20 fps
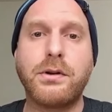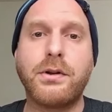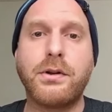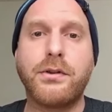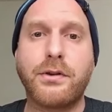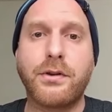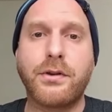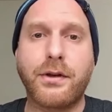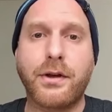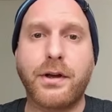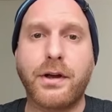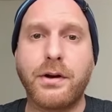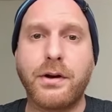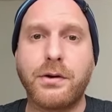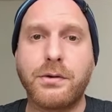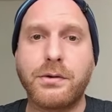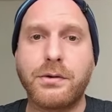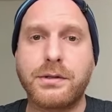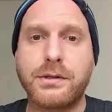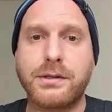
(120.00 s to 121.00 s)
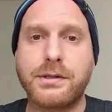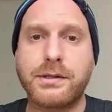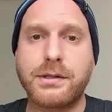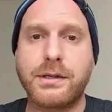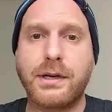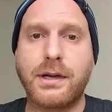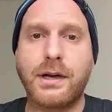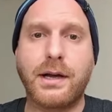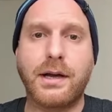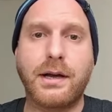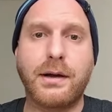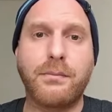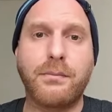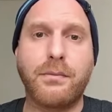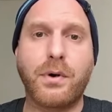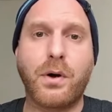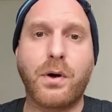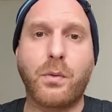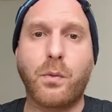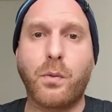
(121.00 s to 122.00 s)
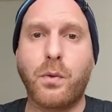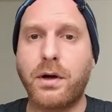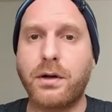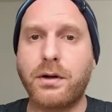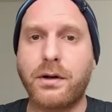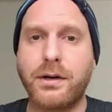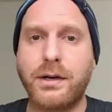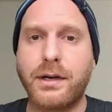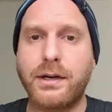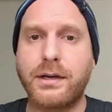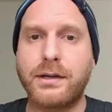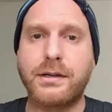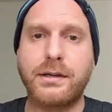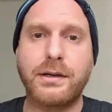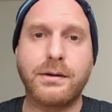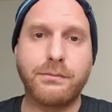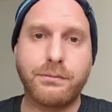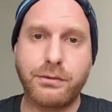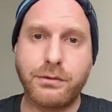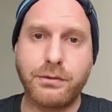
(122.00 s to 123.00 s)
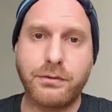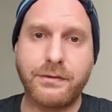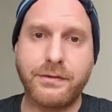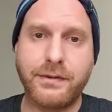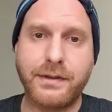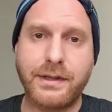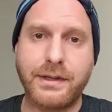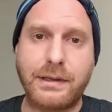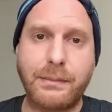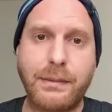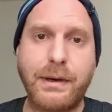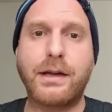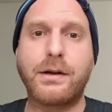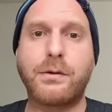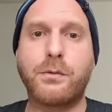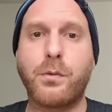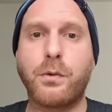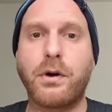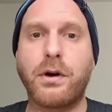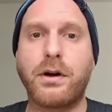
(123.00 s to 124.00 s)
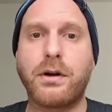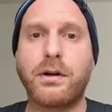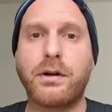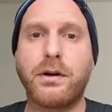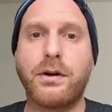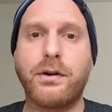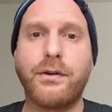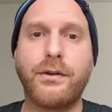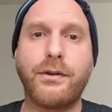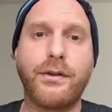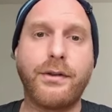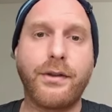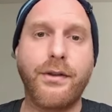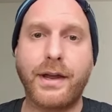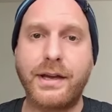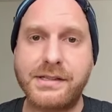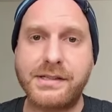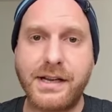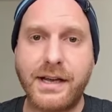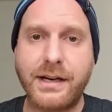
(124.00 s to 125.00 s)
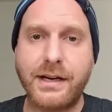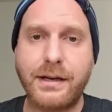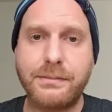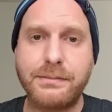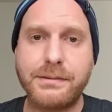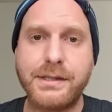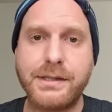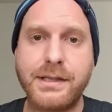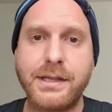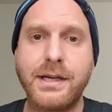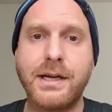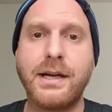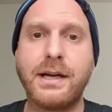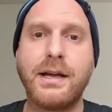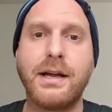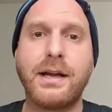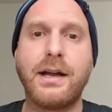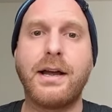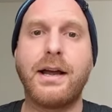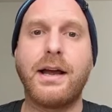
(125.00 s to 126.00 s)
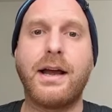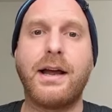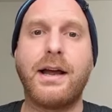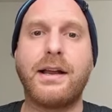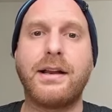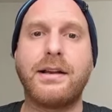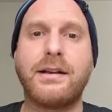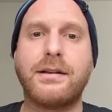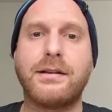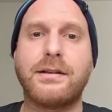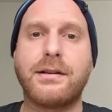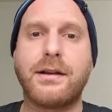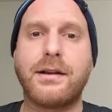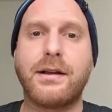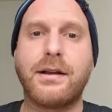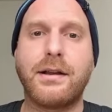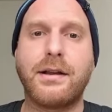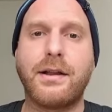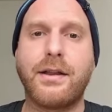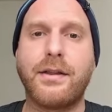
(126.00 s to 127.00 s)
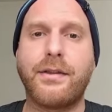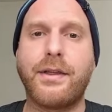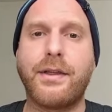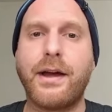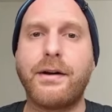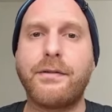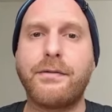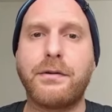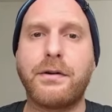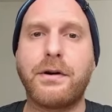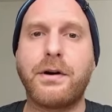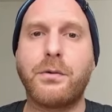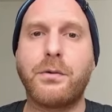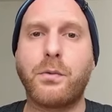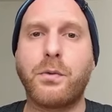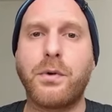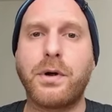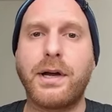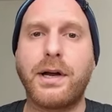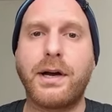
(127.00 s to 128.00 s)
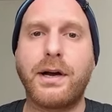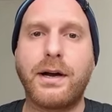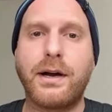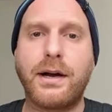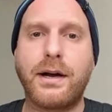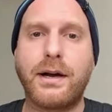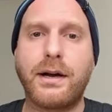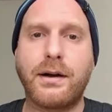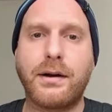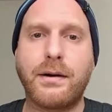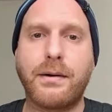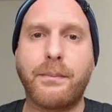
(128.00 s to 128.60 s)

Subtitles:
into the code, work on it, improve it, make it work on their setups. And therefore, we are